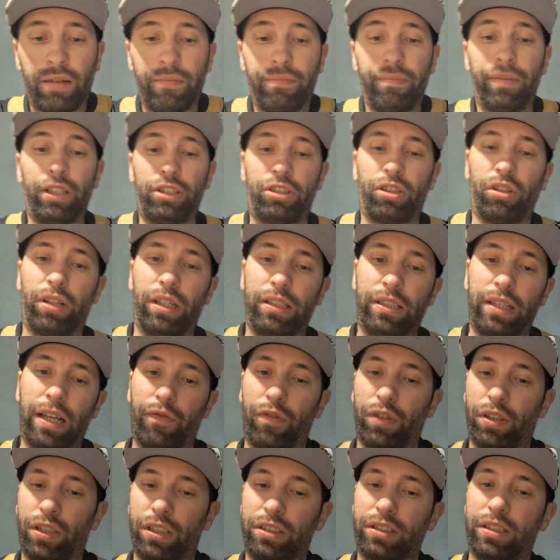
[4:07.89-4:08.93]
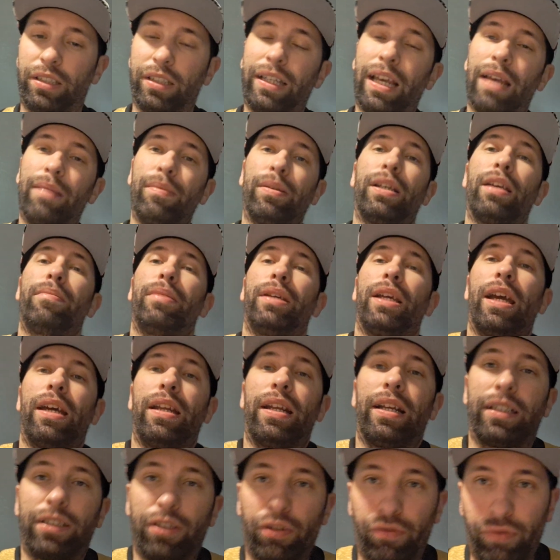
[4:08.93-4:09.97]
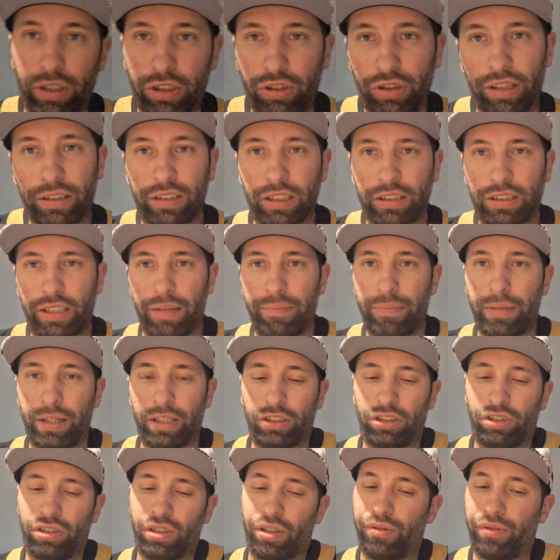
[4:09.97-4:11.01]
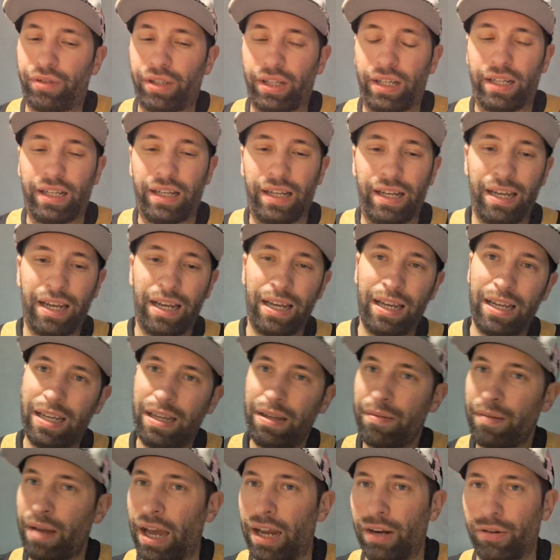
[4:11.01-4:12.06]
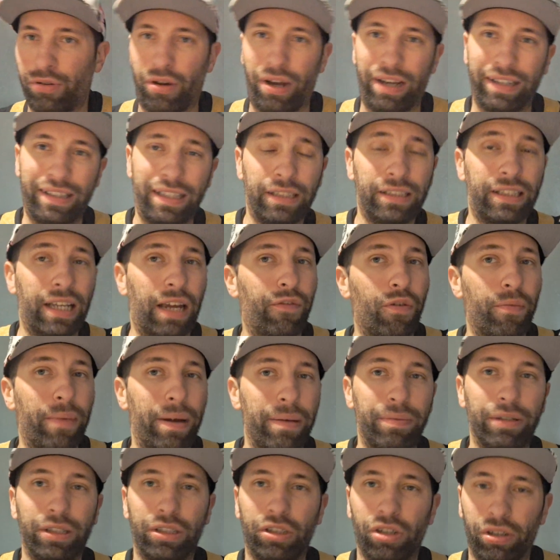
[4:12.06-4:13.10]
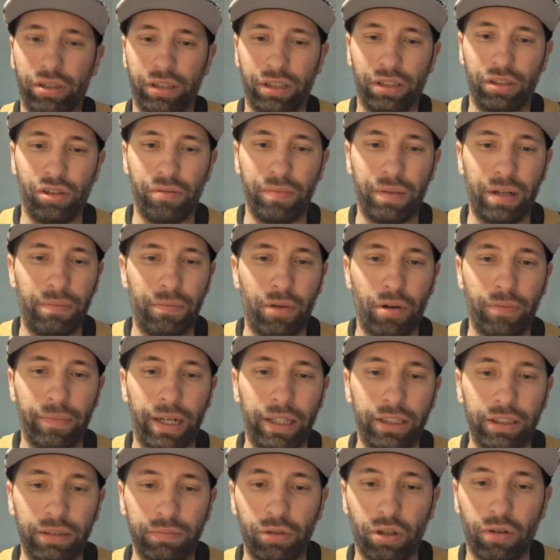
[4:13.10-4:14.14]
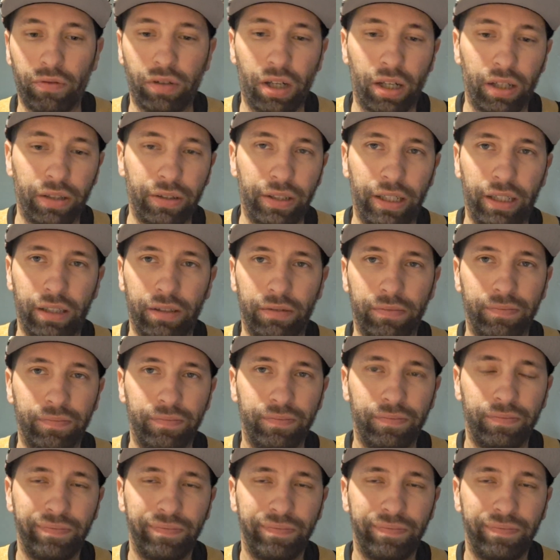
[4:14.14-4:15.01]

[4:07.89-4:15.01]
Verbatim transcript: Minnesota Denver. This is the game that gave me headaches. Originally, I was gonna say Minnesota. I don't know. I think Denver might be cooking a little bit of momentum going on there.